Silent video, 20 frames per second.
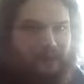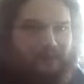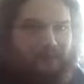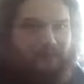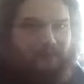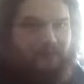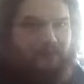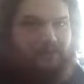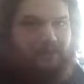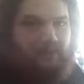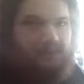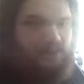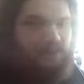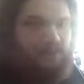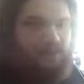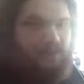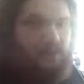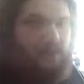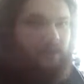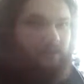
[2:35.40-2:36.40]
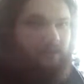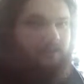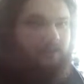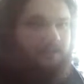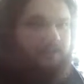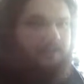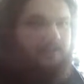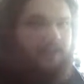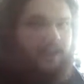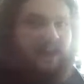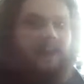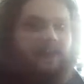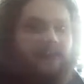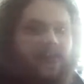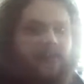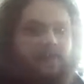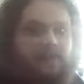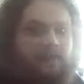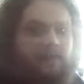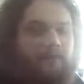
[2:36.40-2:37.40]
Bumbles was, just staying
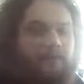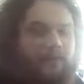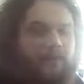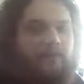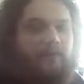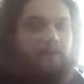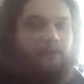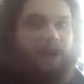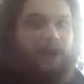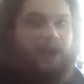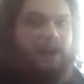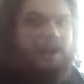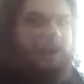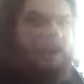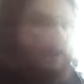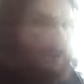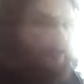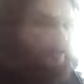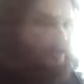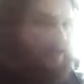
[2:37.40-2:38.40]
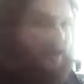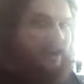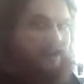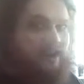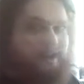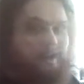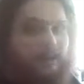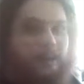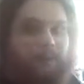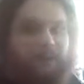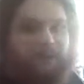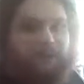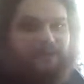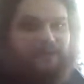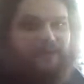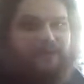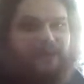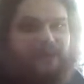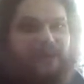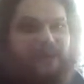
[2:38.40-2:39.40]
out of the fucking way, not trying to bumble
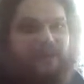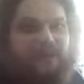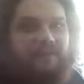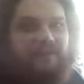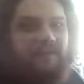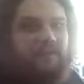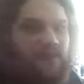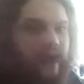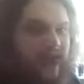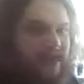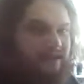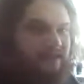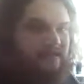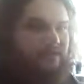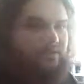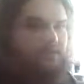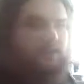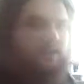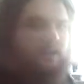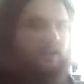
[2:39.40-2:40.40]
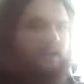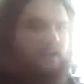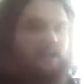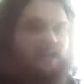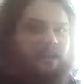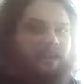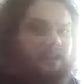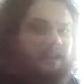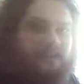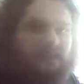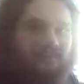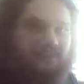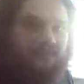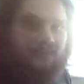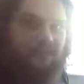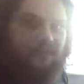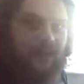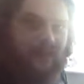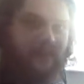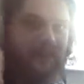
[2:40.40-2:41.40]
shit. And Fratus was
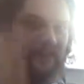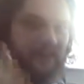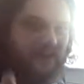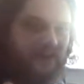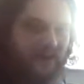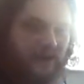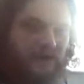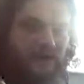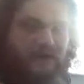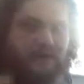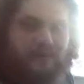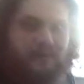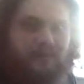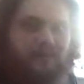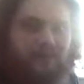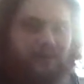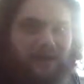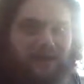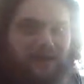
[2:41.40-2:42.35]
leading the fucking charge on the